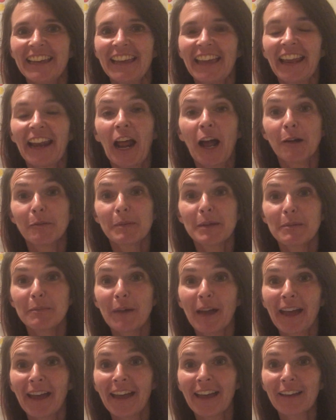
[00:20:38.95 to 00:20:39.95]
and I'll be
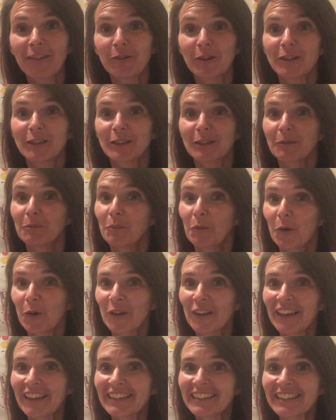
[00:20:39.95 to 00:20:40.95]
back with some more
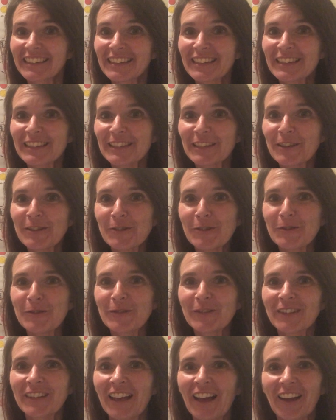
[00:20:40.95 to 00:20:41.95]
lessons soon.